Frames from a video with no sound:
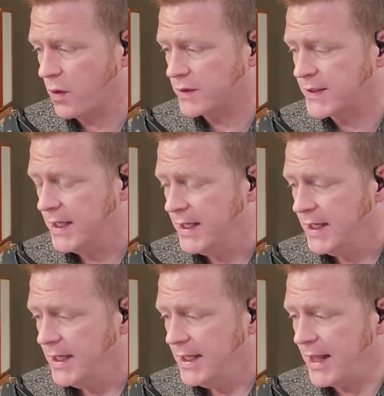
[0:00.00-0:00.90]
courts,
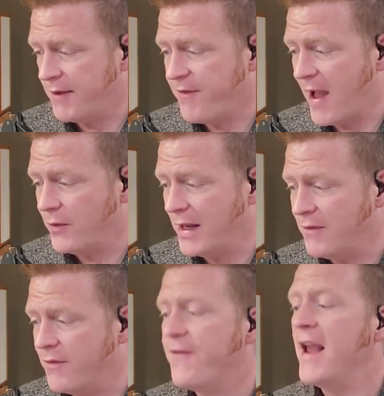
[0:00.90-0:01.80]
they
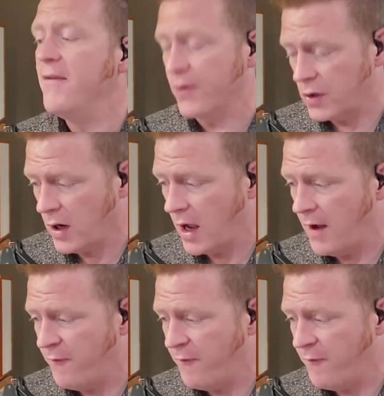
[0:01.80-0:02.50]
found in favor